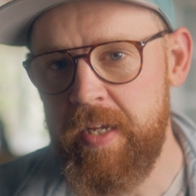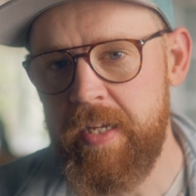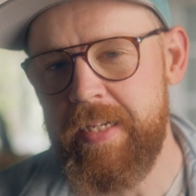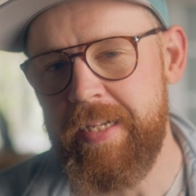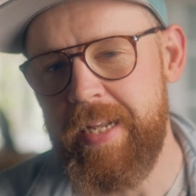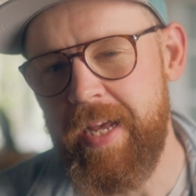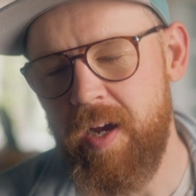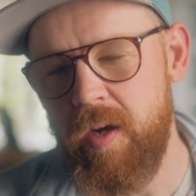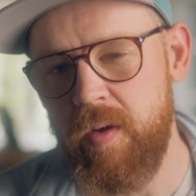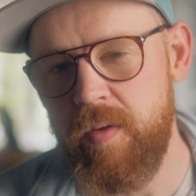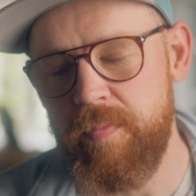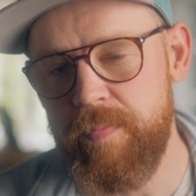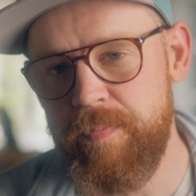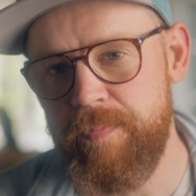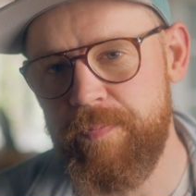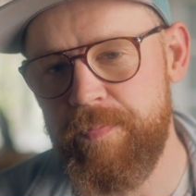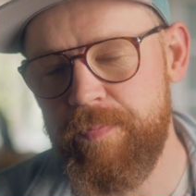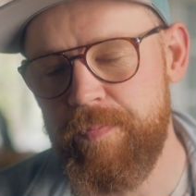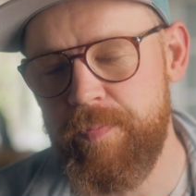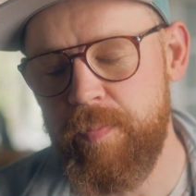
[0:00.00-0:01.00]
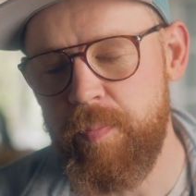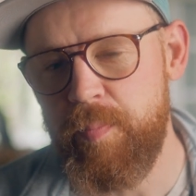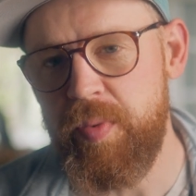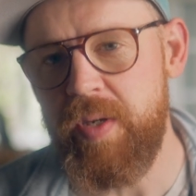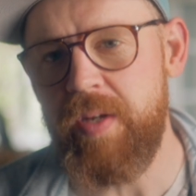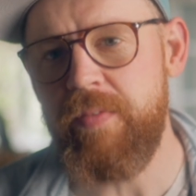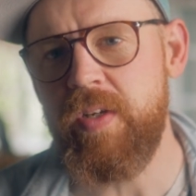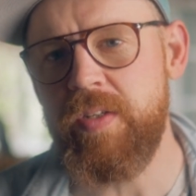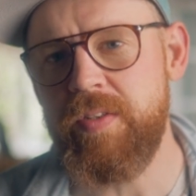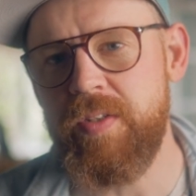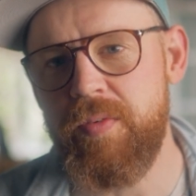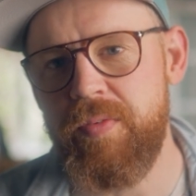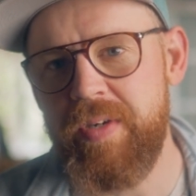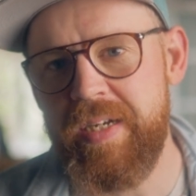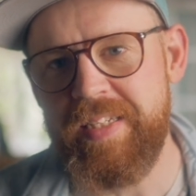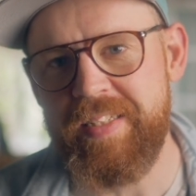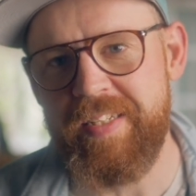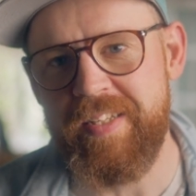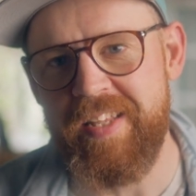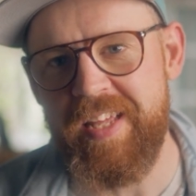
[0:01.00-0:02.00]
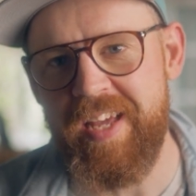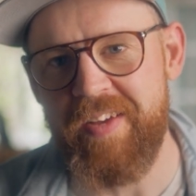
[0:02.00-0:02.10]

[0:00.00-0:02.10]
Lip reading: Now, previous to releasing the